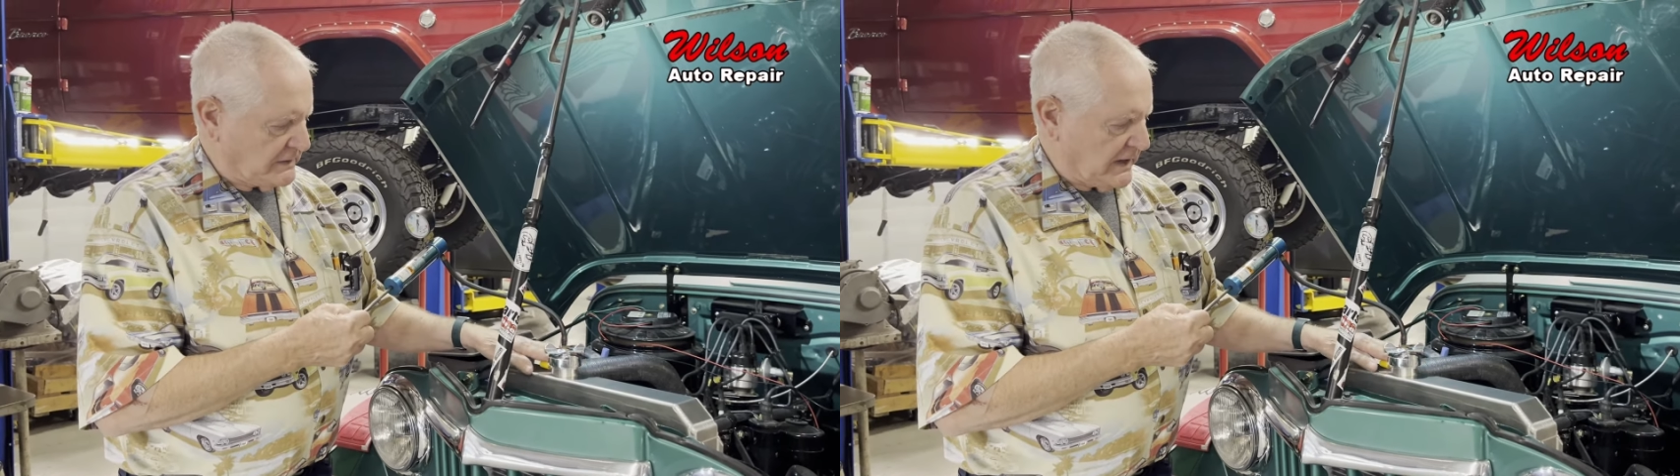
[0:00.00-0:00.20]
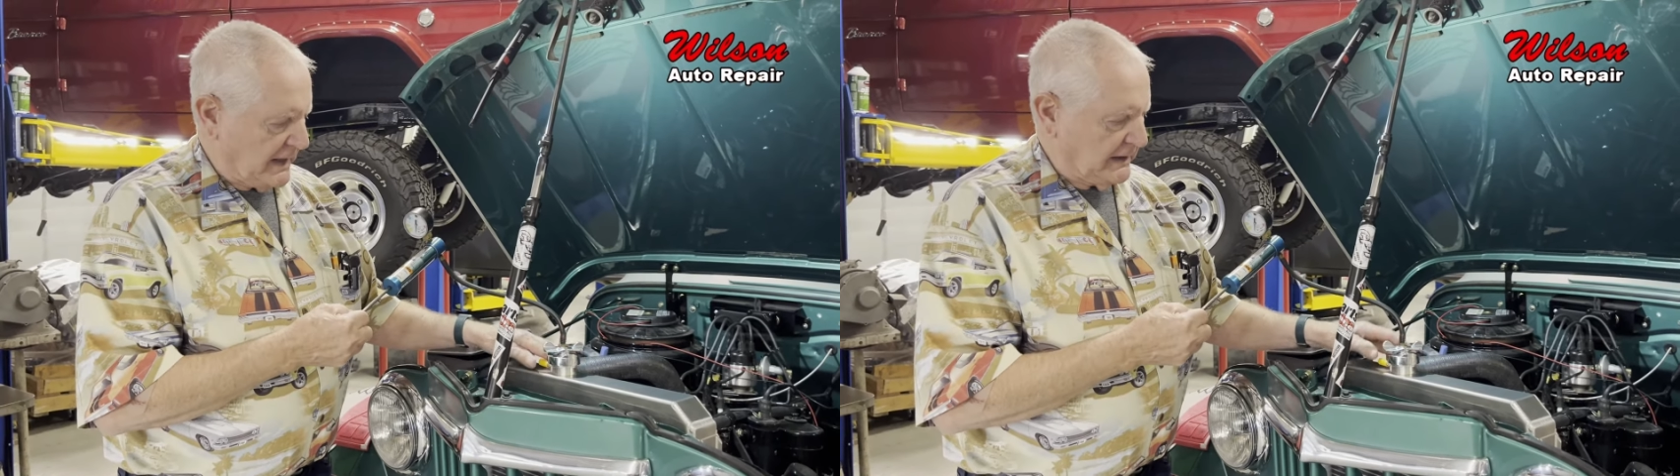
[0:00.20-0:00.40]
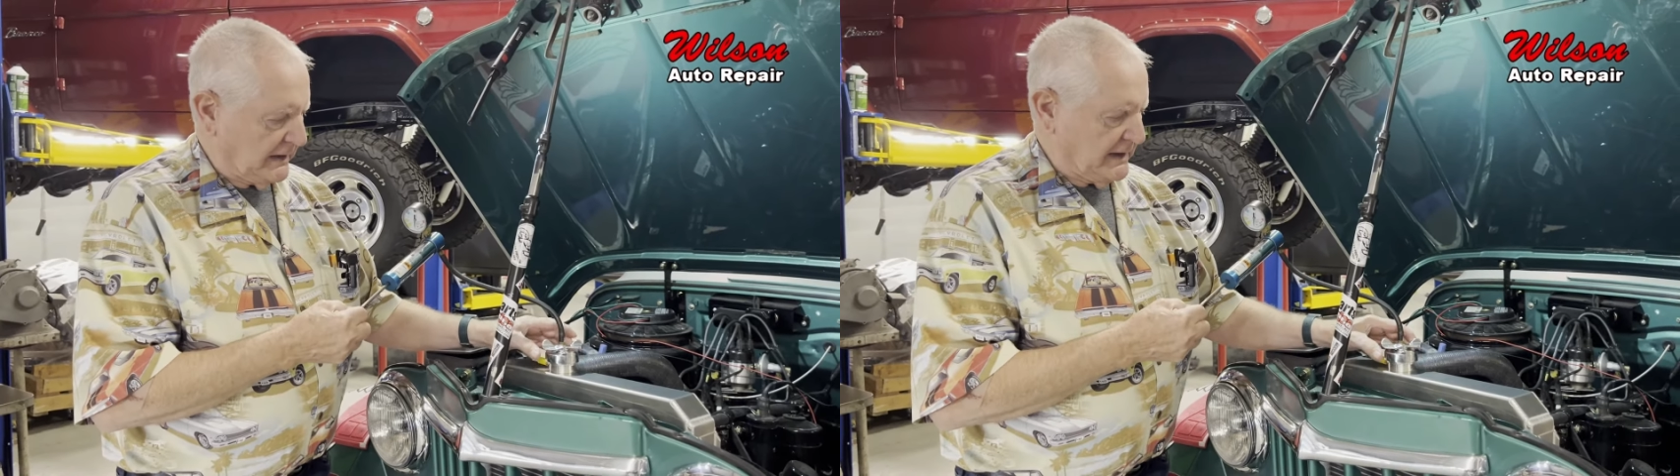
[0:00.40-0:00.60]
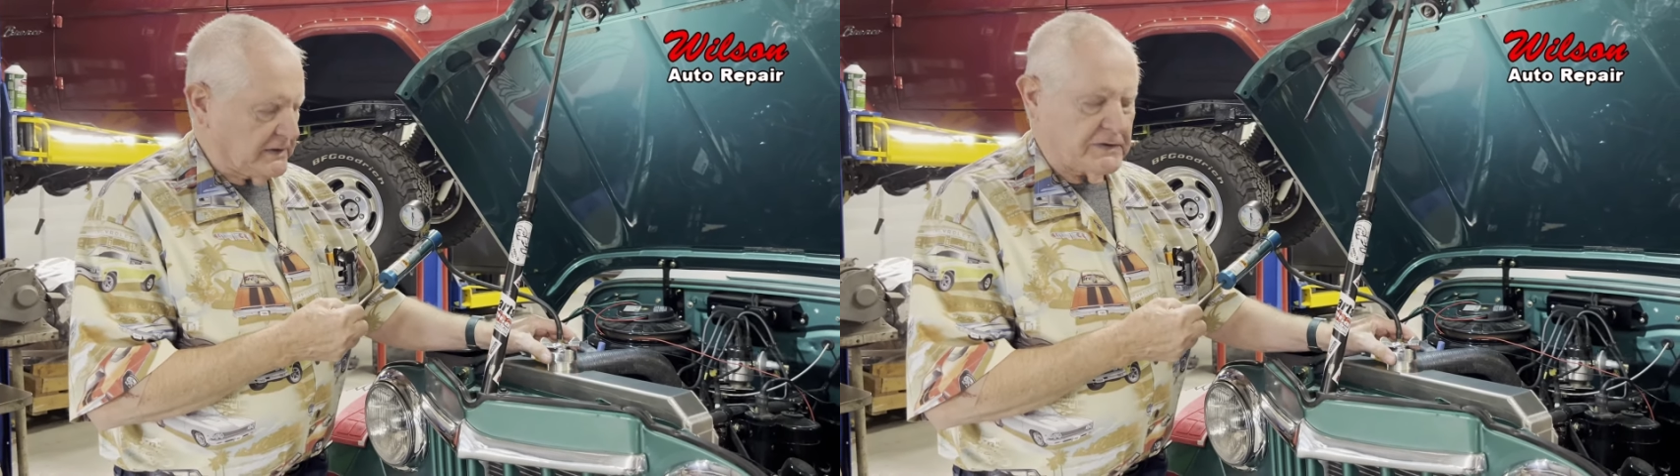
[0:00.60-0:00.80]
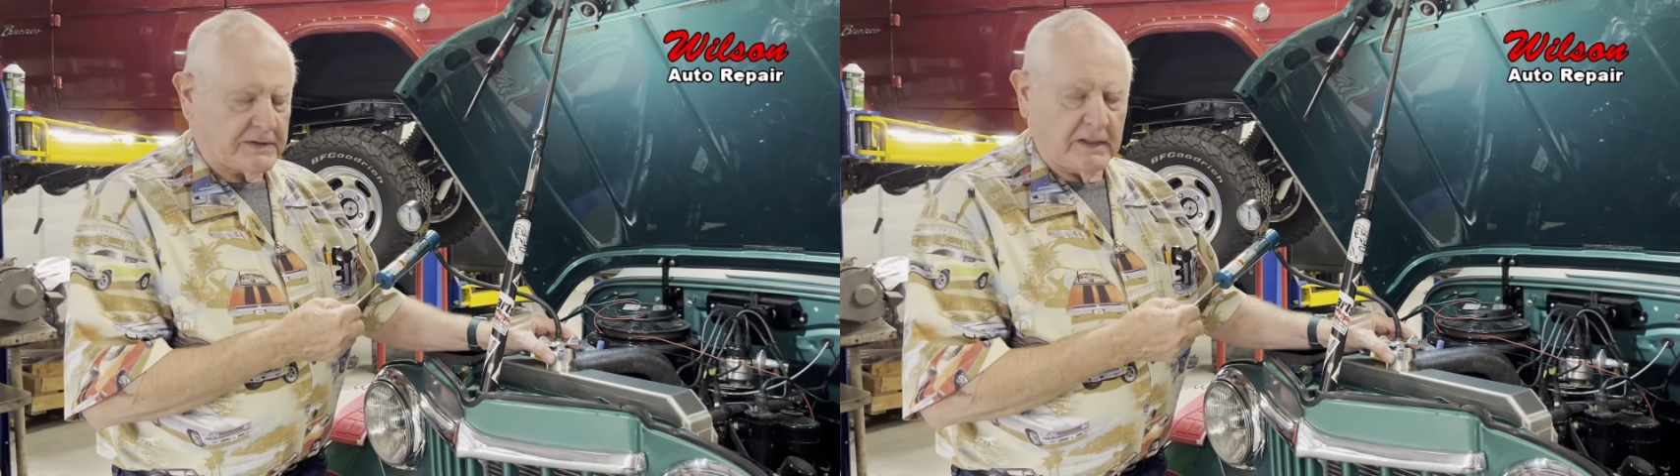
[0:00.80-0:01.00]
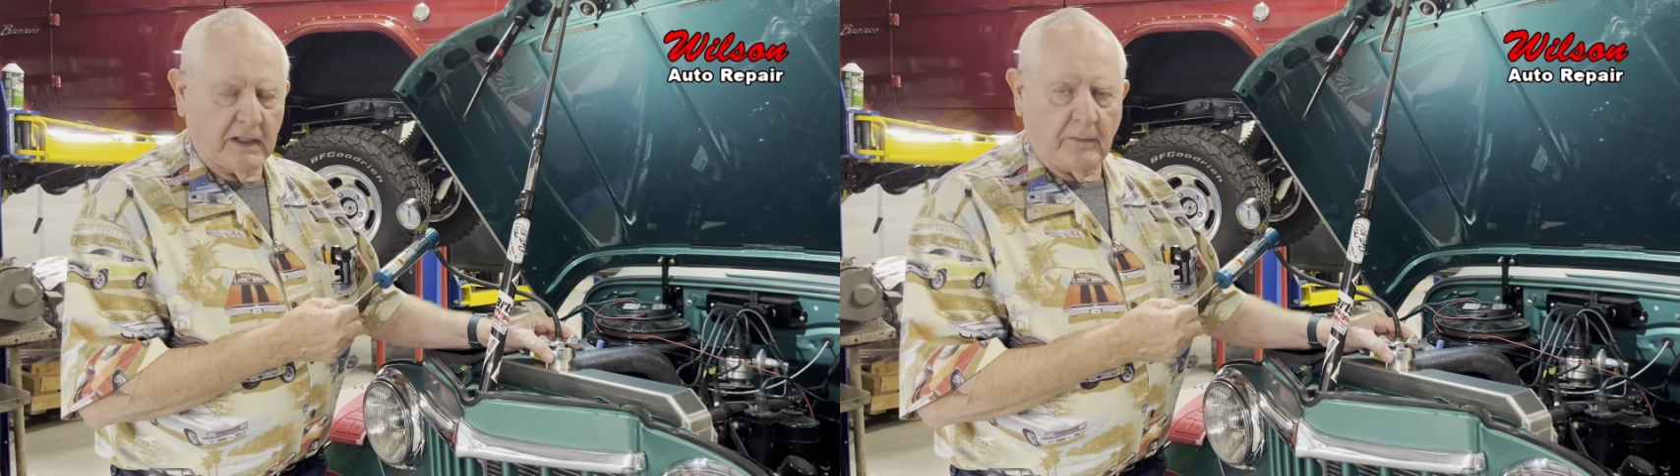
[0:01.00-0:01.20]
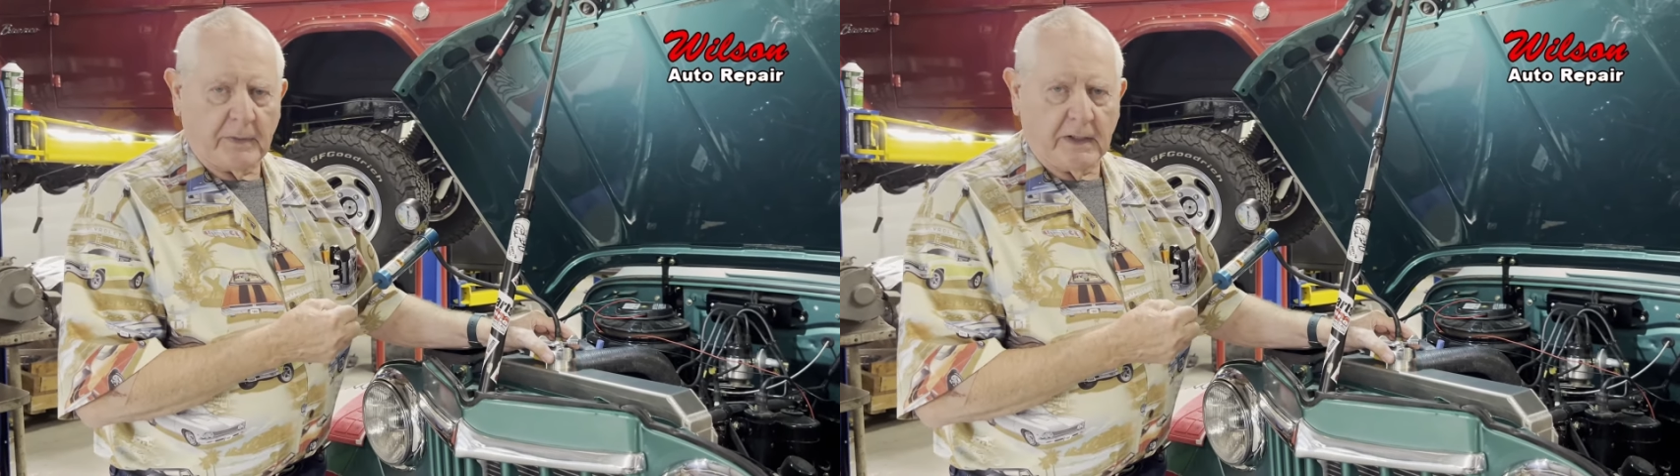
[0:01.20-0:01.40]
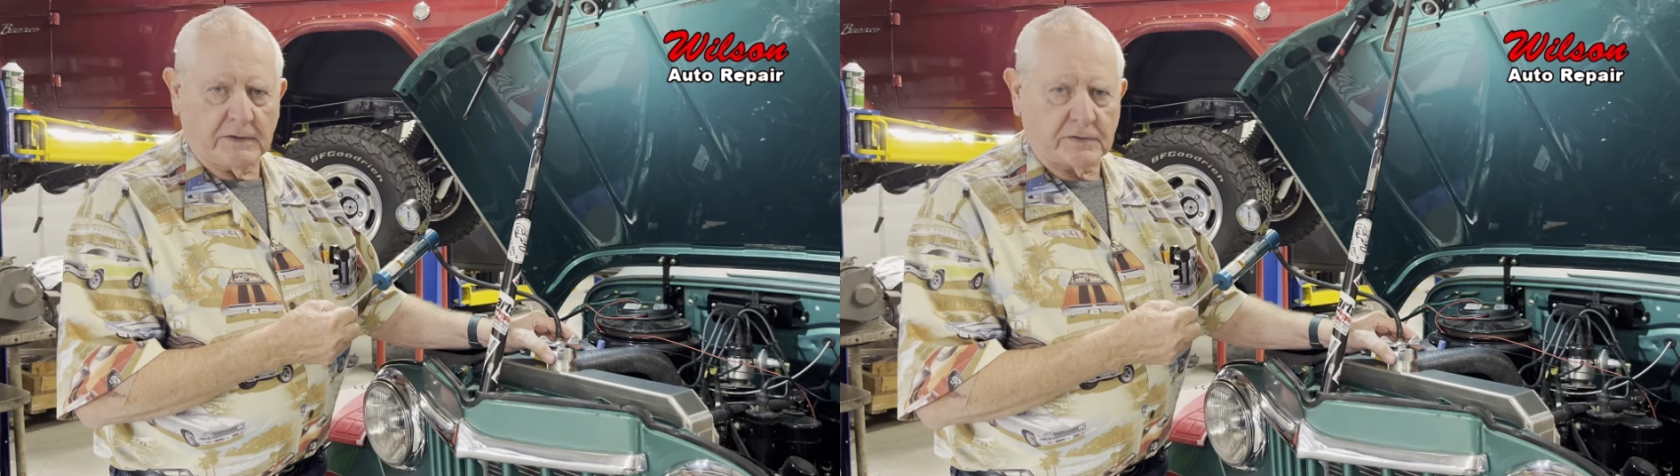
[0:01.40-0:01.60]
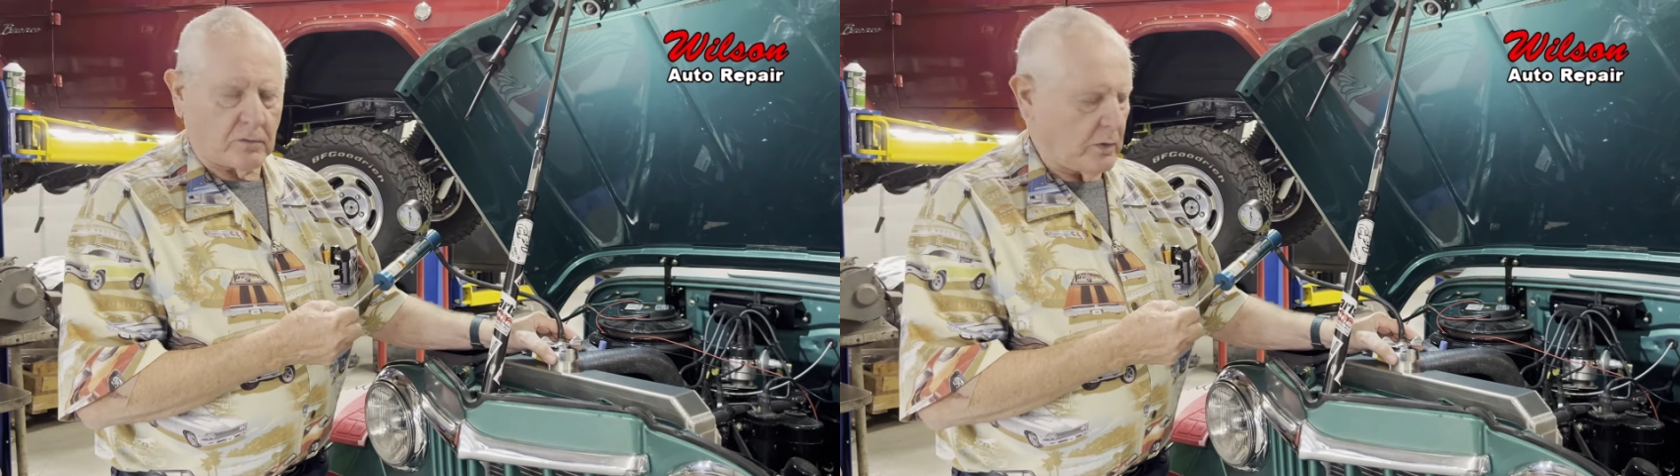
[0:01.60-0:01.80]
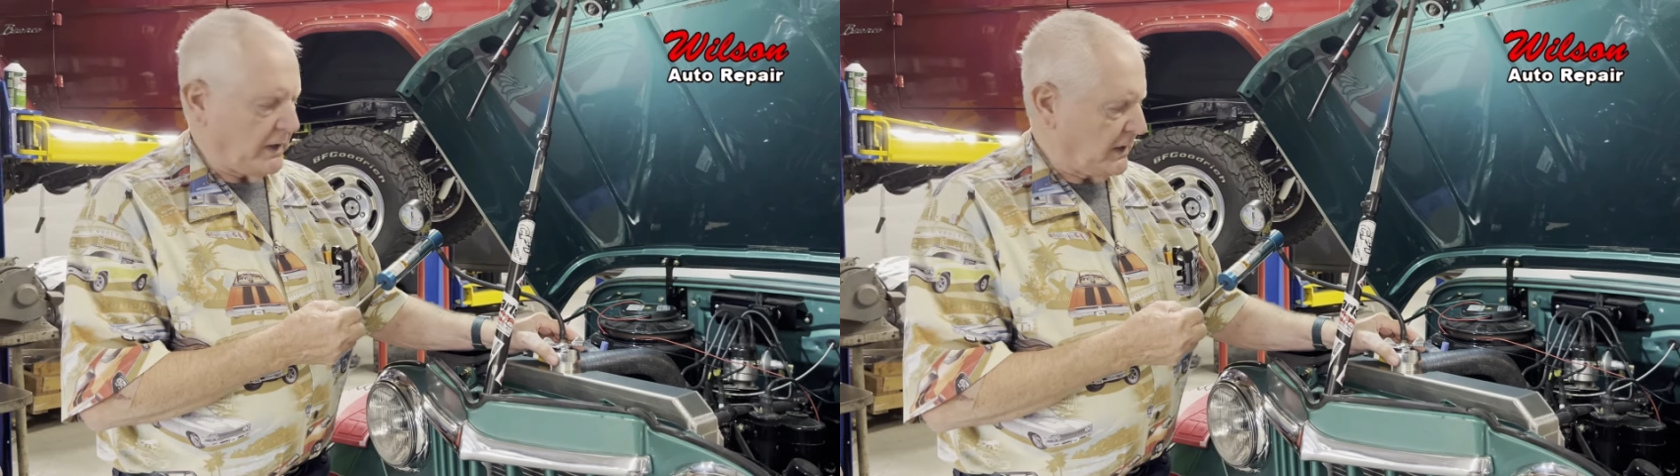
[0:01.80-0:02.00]
tightly and seal up against the
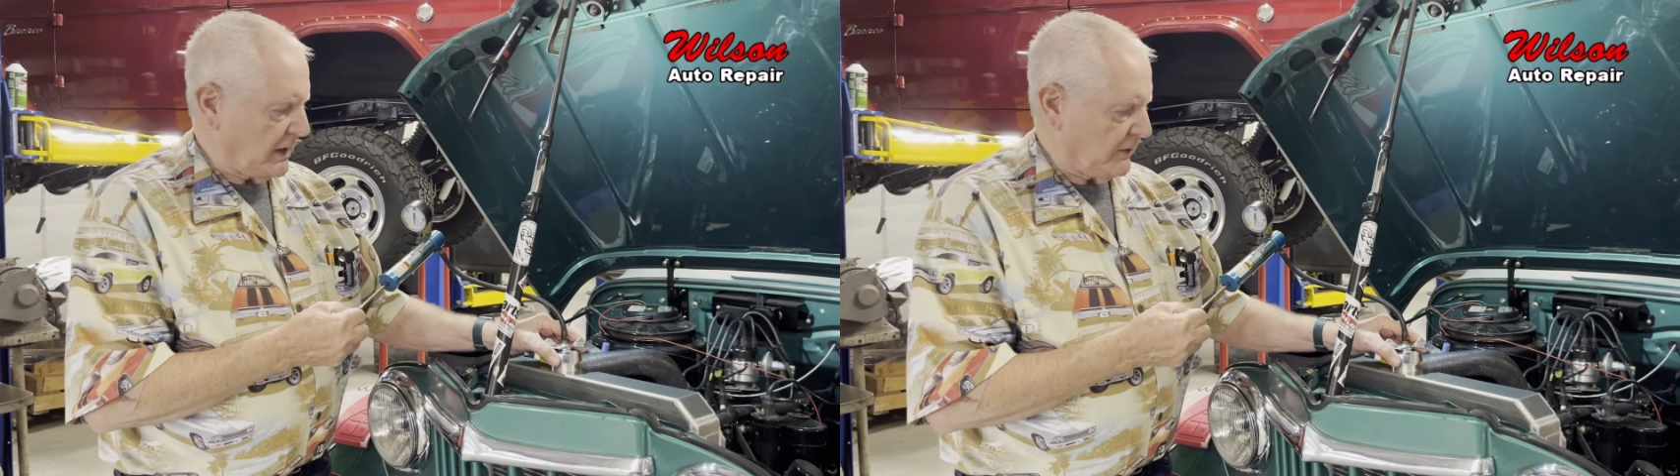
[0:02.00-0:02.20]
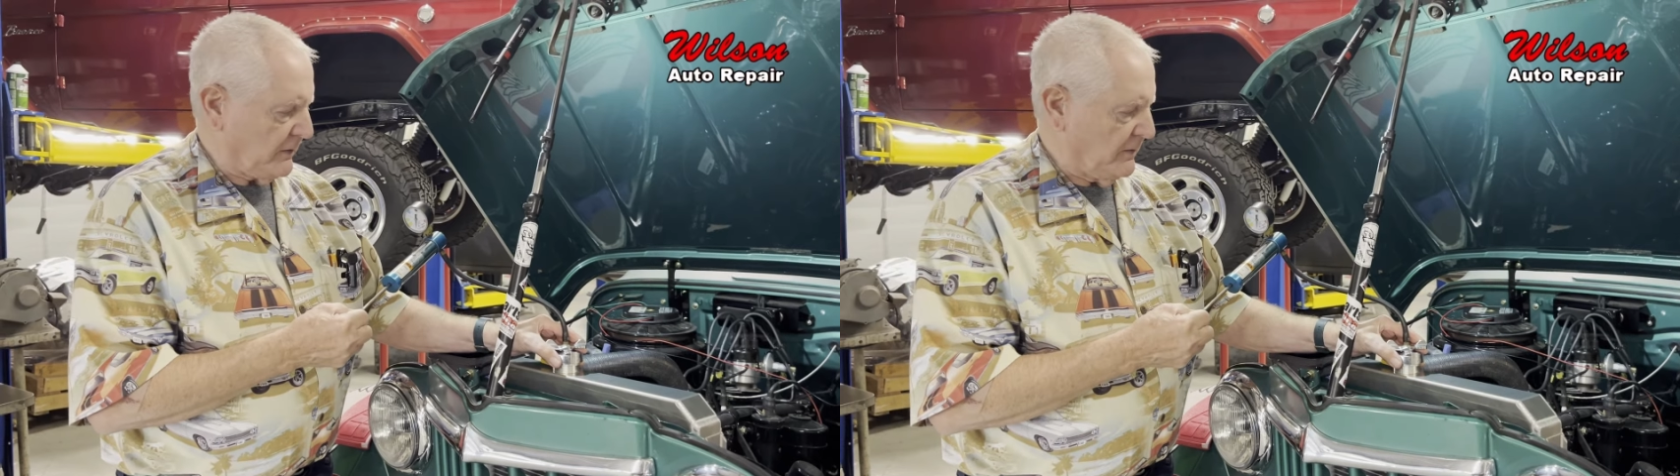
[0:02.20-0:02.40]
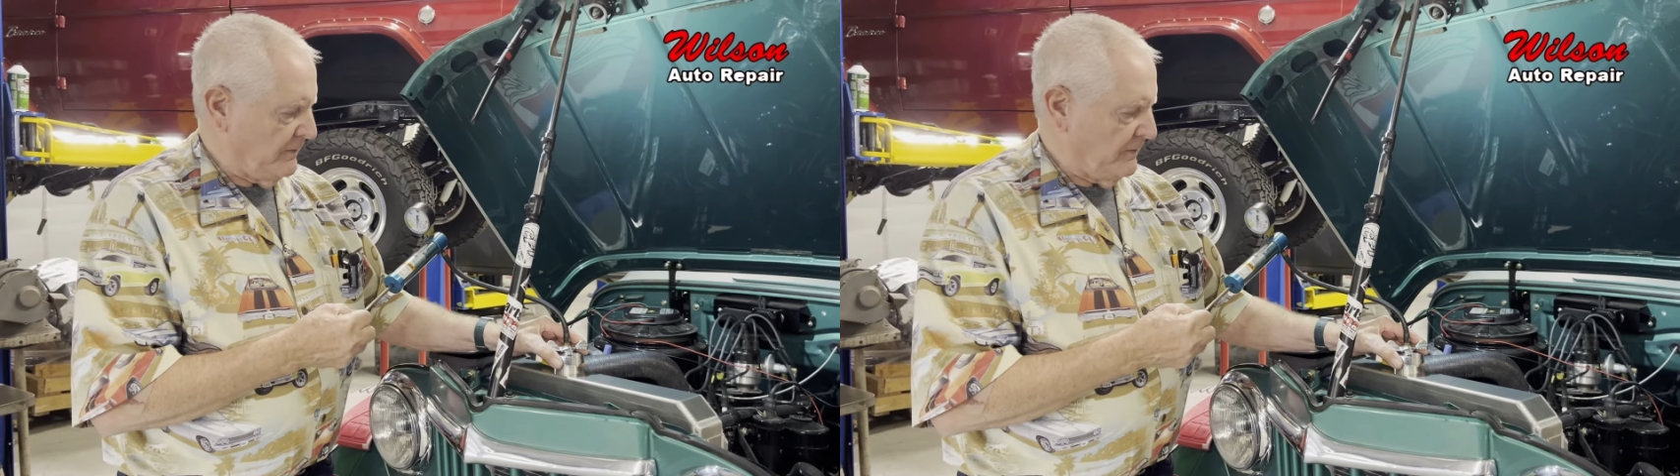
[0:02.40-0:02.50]
radiator.